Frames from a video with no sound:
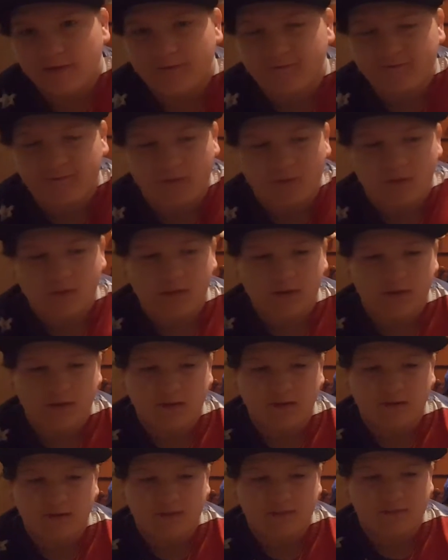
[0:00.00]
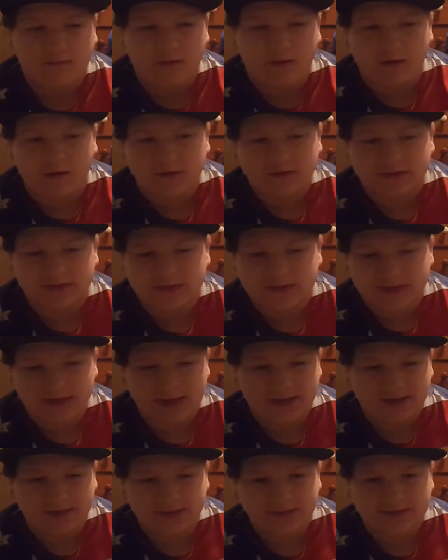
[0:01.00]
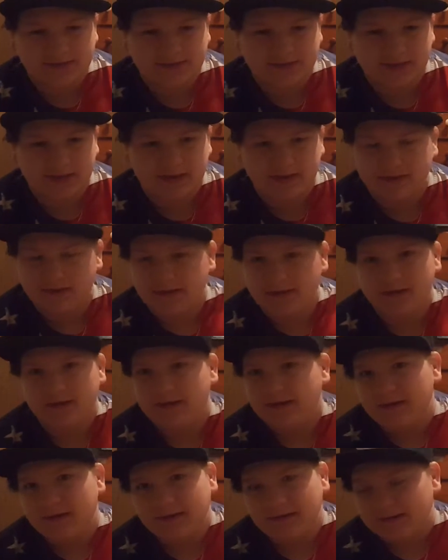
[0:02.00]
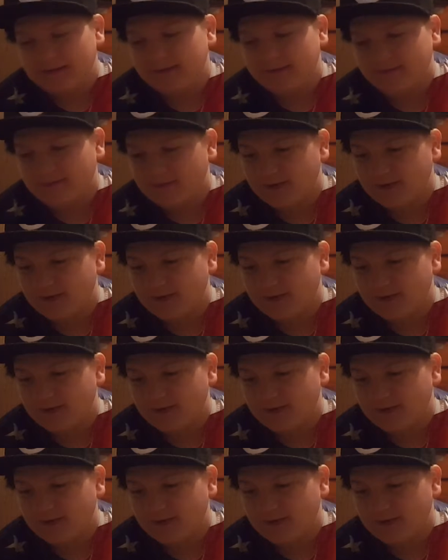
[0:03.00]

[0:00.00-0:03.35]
food, and while it says dentist. It's so